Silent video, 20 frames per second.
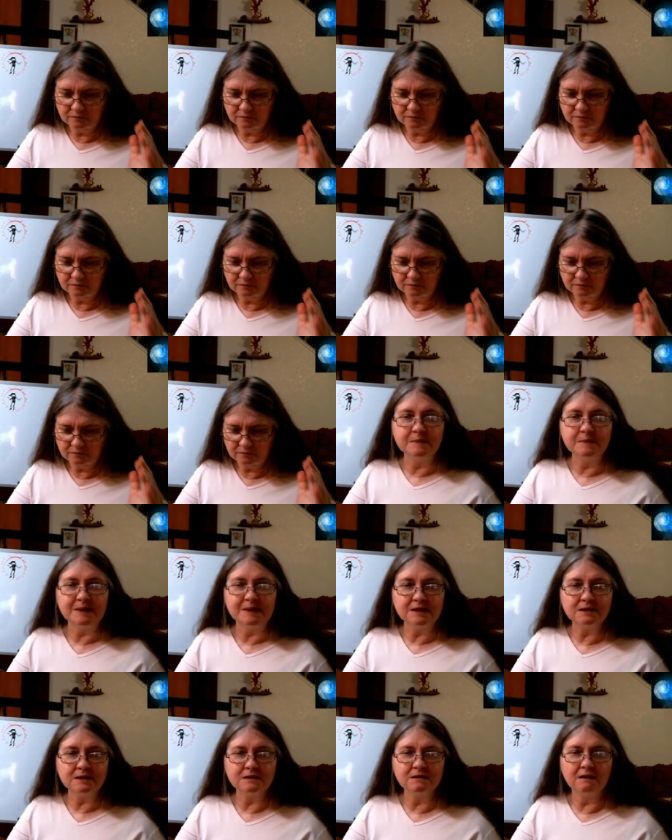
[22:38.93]
almost
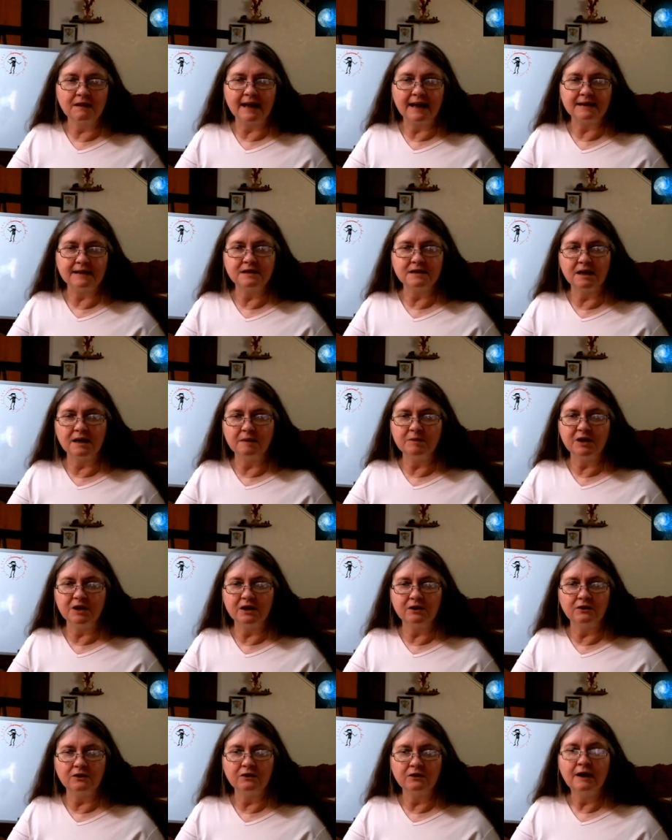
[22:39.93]
Christmas that
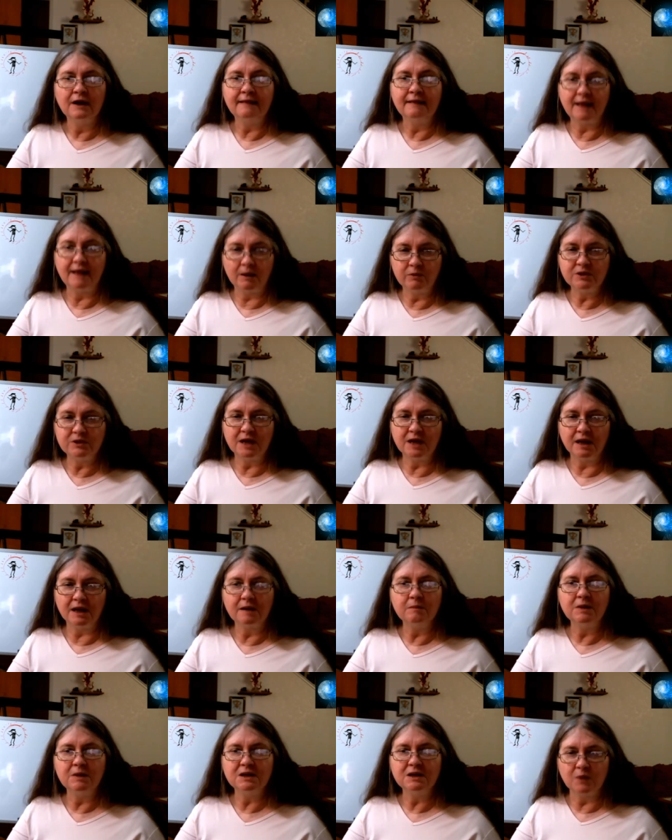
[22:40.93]
same year, they were
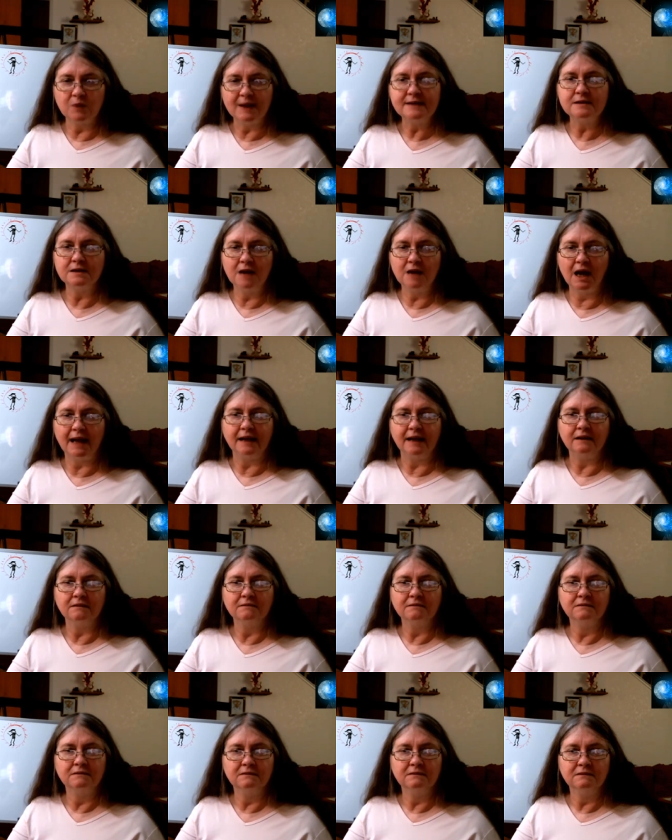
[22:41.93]
taking me twice a night
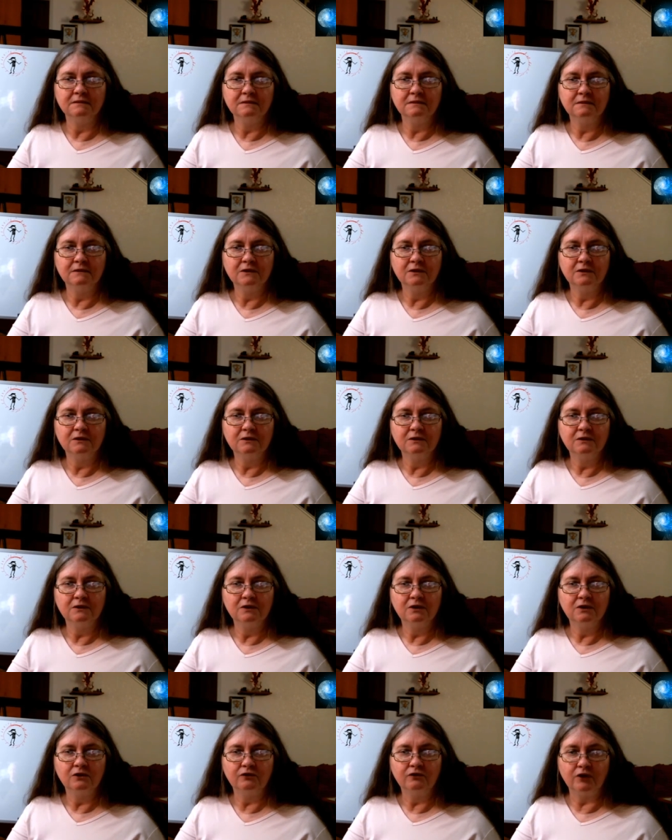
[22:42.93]

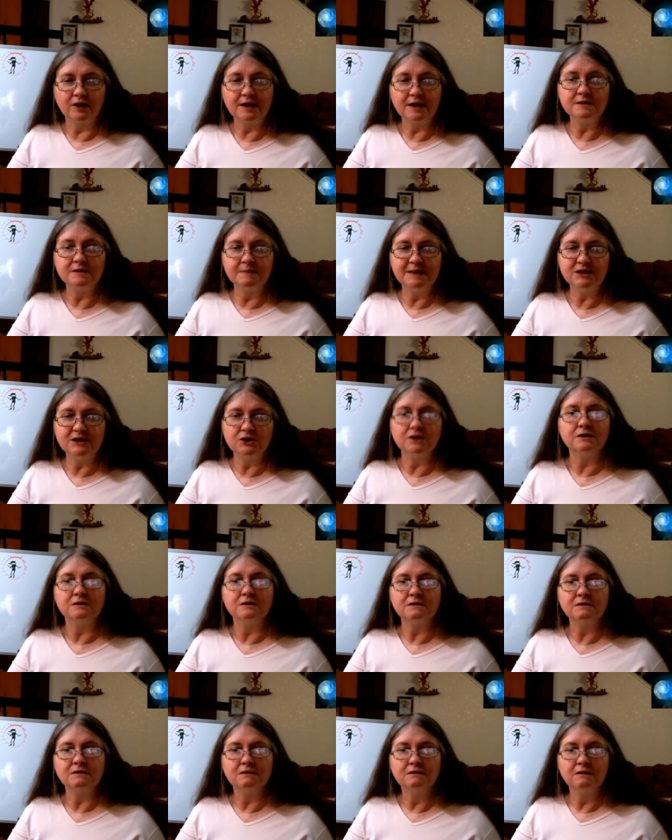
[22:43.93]
for these
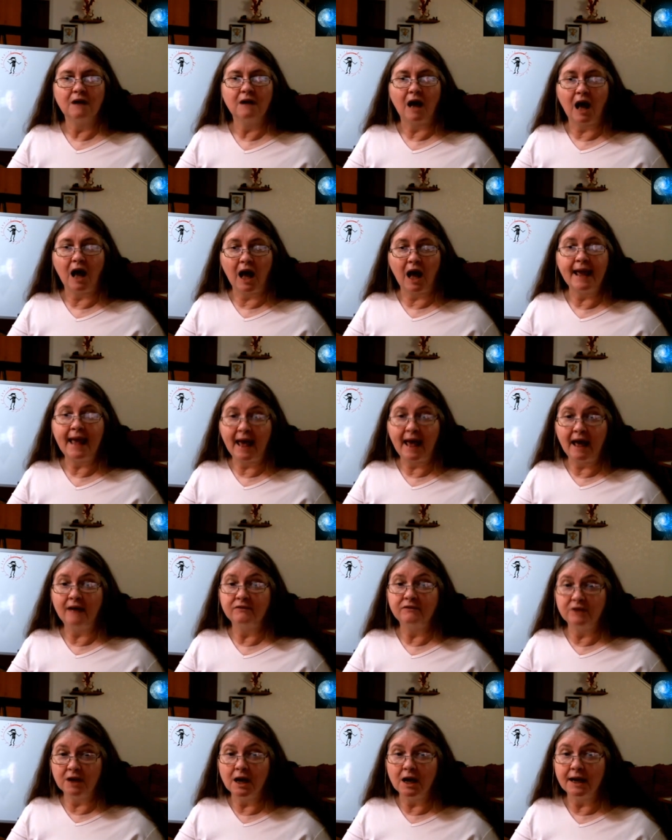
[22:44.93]
missions. I
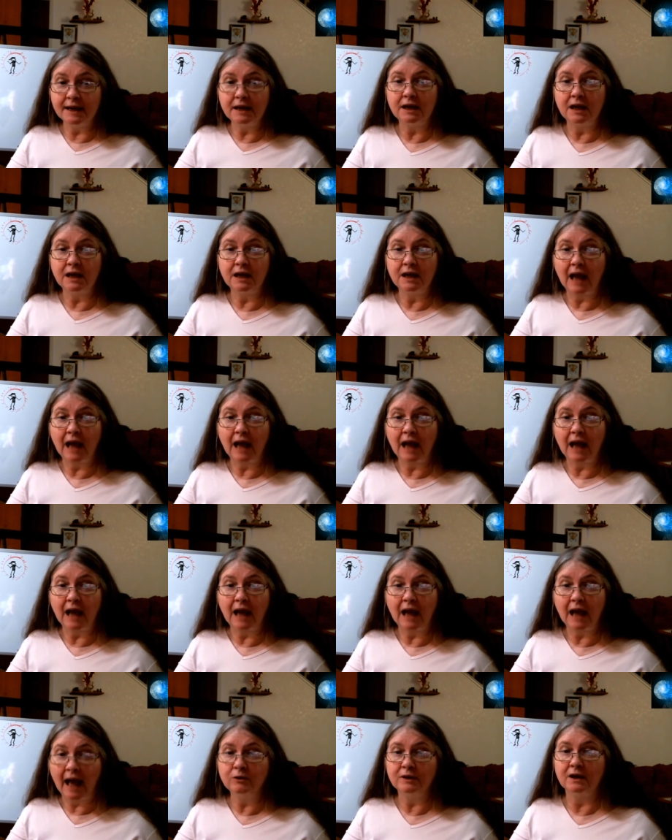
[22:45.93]
have 90
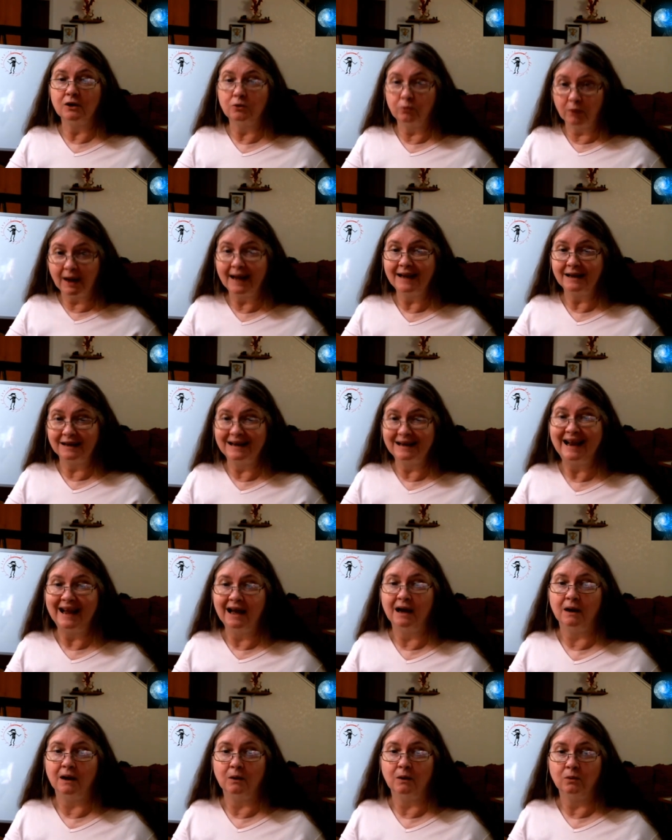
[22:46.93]
out there right
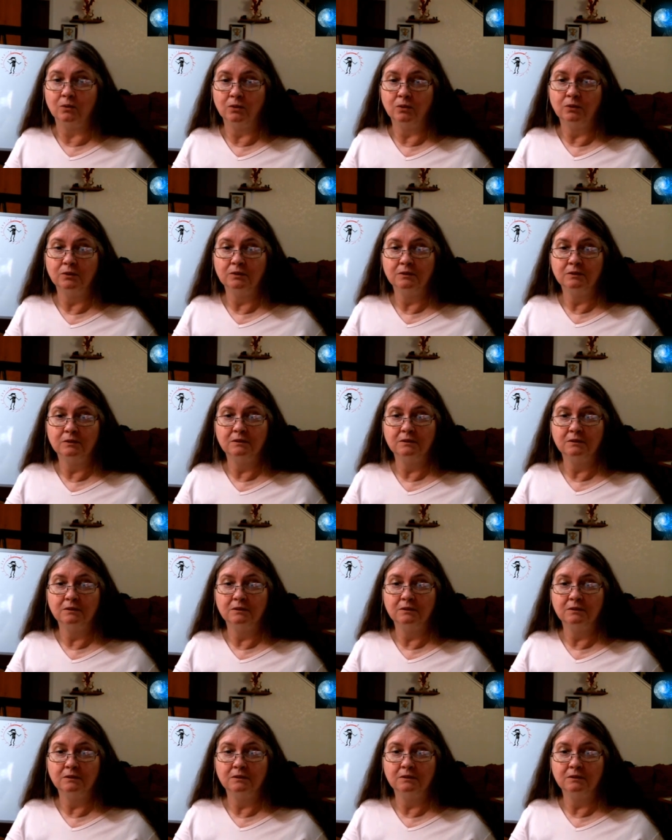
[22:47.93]
now.